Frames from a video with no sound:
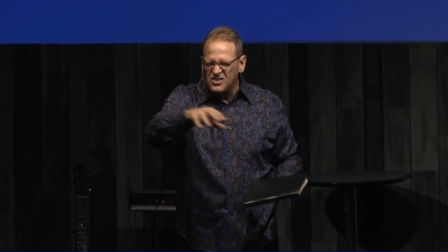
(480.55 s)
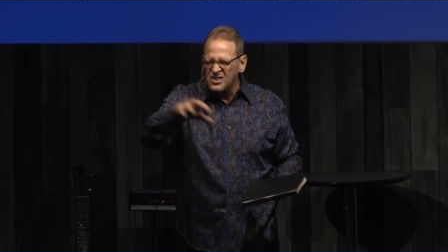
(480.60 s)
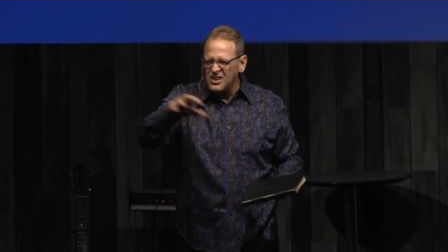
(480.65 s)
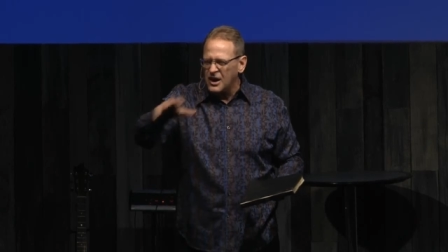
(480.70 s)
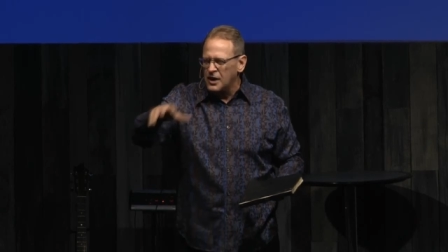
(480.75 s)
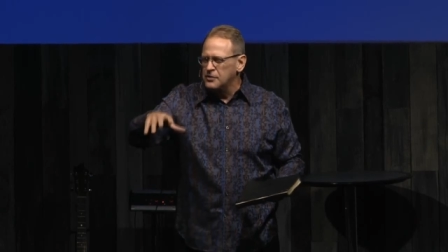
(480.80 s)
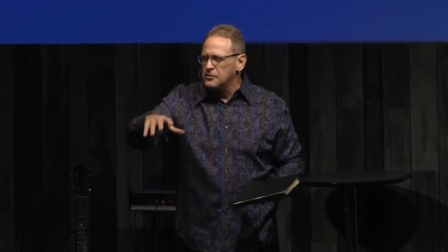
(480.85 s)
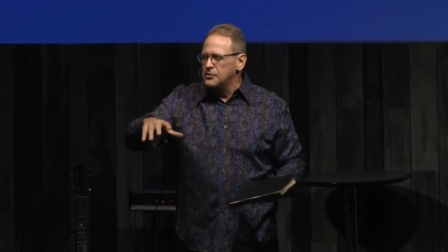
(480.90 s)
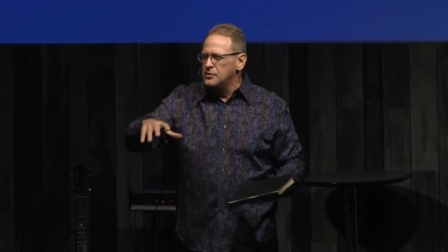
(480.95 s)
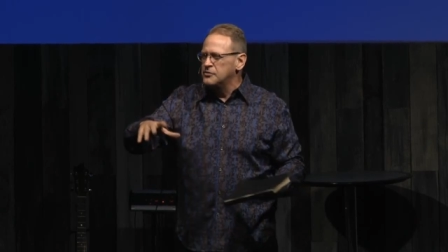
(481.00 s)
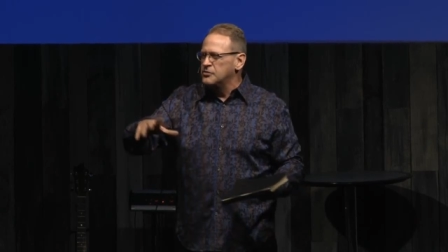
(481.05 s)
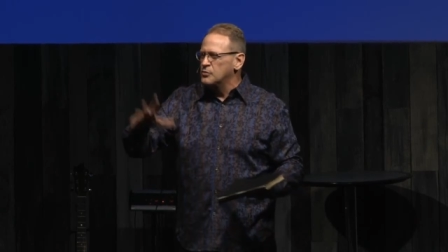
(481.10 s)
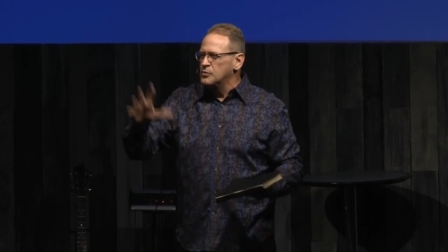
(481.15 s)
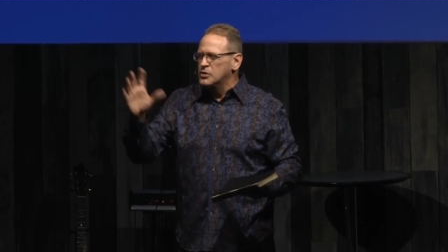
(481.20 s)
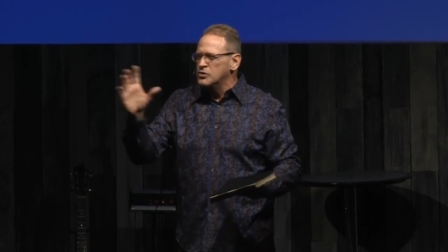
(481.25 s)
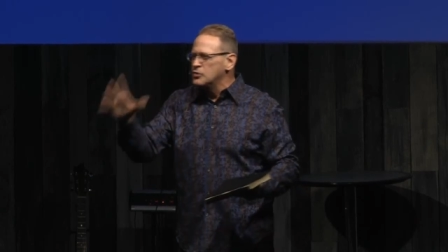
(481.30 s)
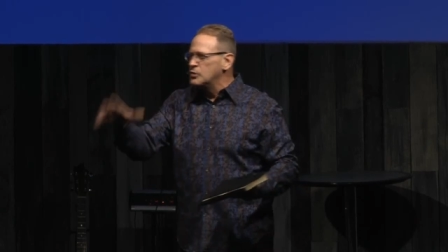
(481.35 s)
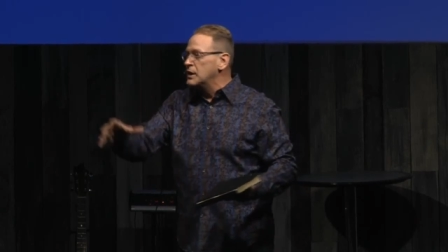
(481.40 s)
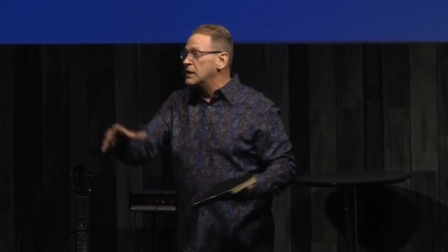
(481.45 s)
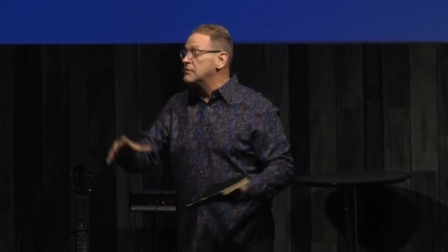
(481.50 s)
and hundreds and
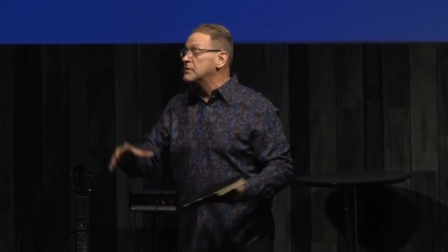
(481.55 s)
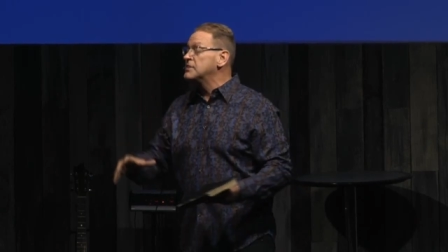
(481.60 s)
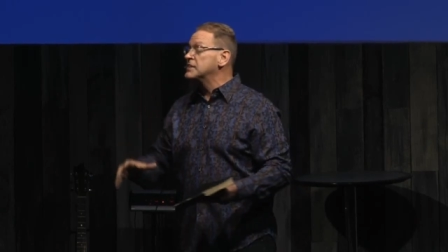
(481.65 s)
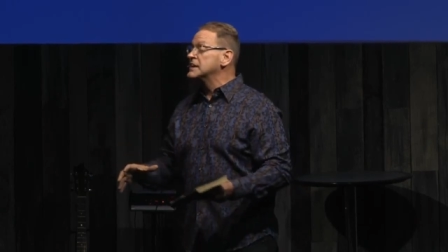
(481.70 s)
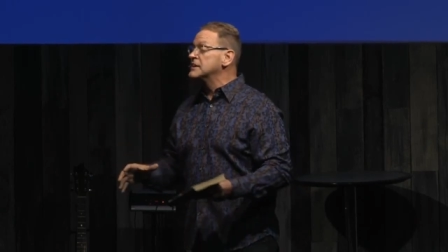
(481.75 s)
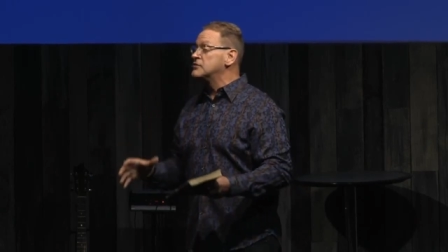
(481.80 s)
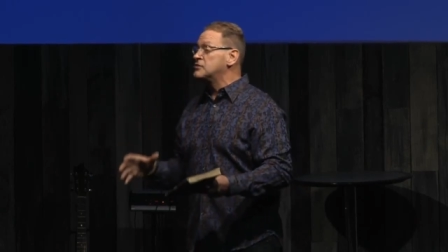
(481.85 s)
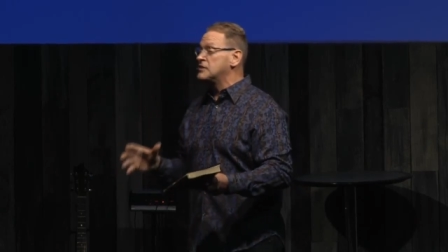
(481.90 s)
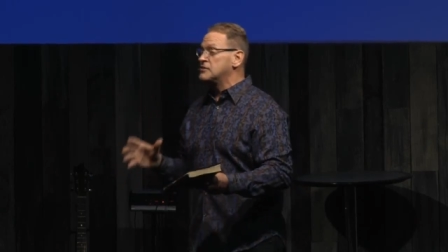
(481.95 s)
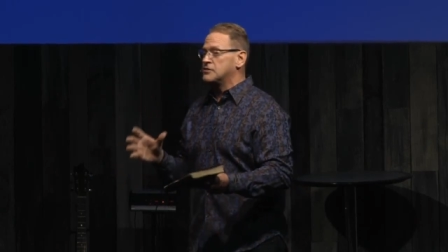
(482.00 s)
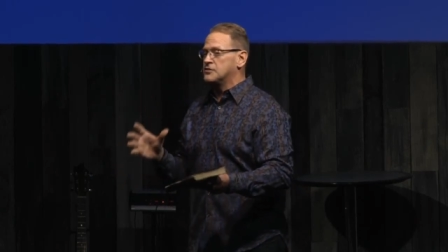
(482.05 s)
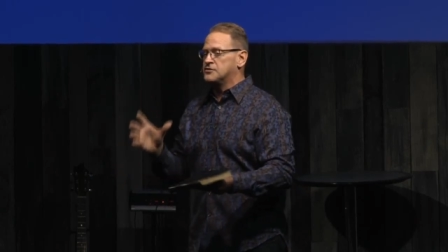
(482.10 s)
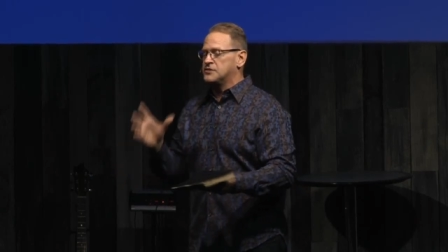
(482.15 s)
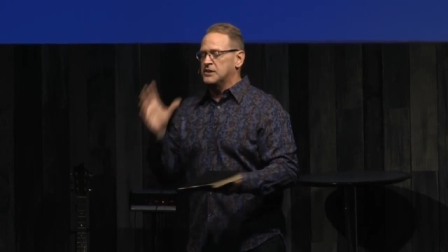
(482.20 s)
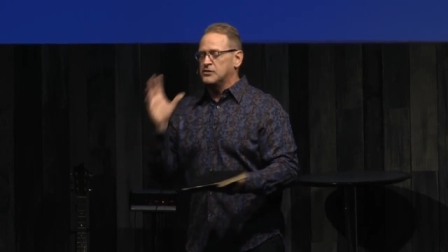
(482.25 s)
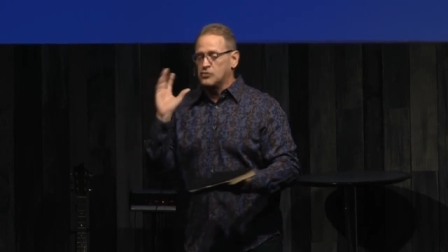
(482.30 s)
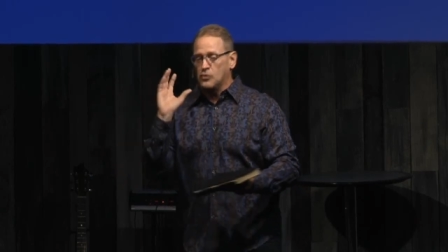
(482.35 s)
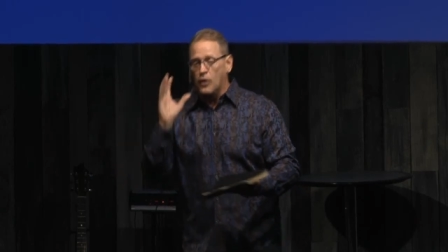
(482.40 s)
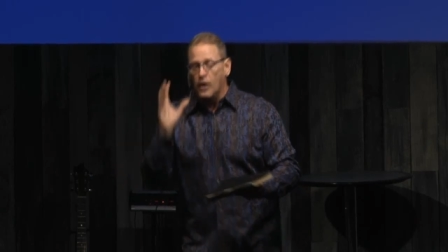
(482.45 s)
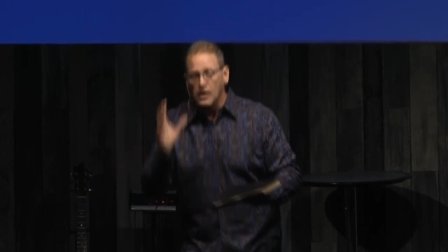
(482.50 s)
we're doing everything jesus
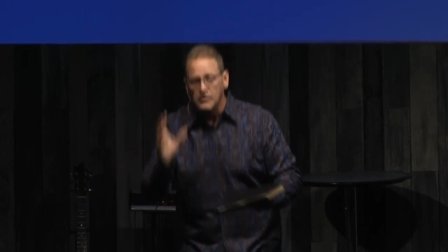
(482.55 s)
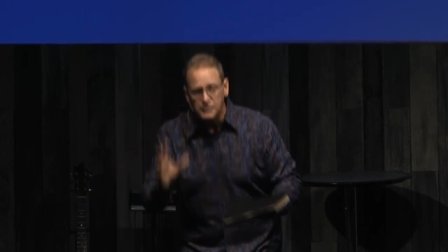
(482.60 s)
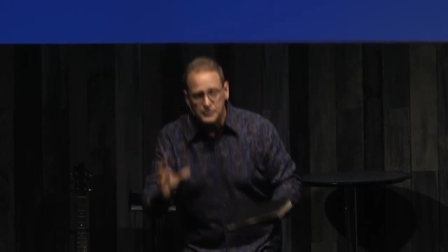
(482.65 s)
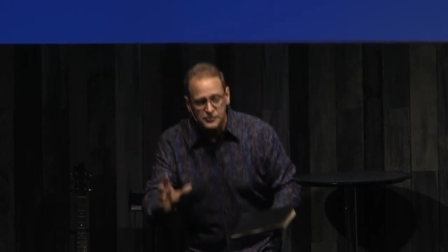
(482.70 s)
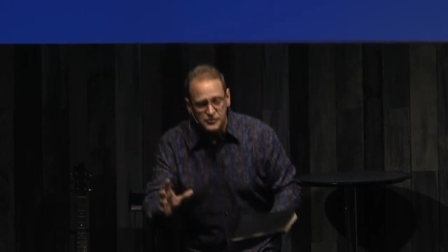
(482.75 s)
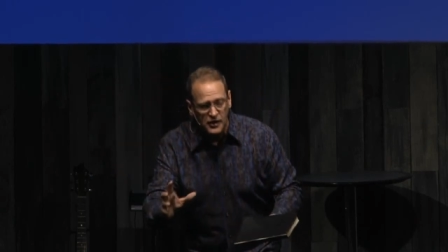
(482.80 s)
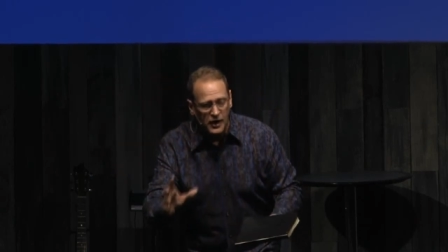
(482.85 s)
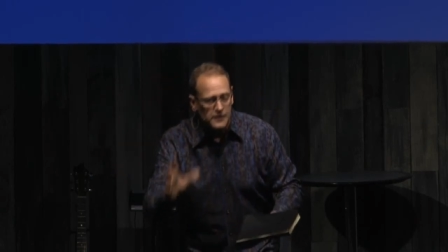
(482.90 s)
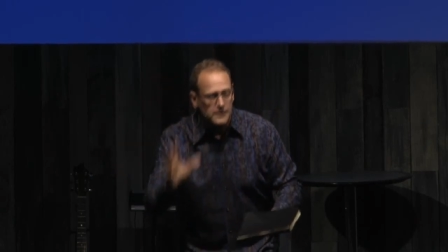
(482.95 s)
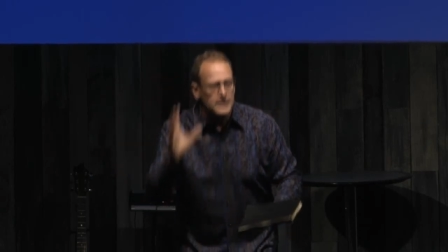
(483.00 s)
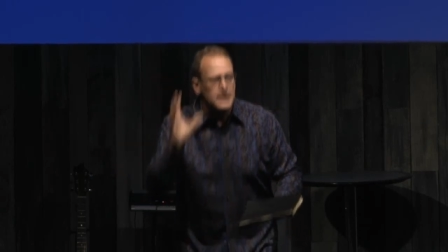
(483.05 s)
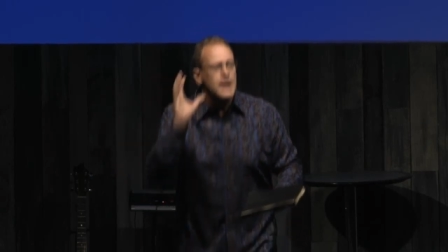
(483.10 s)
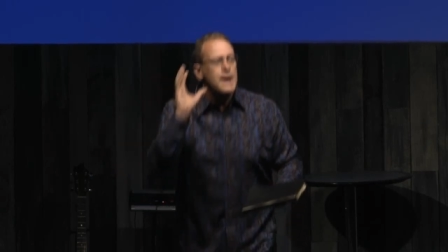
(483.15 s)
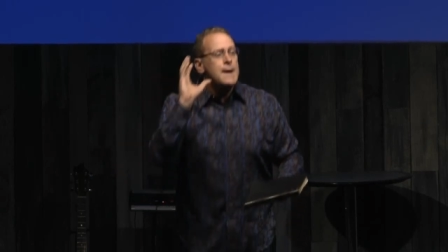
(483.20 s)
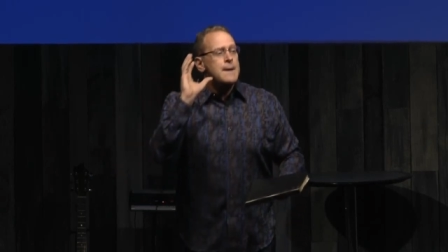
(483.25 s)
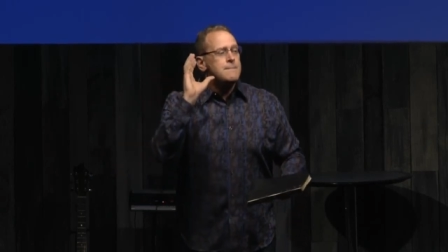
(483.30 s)
said so all of a sudden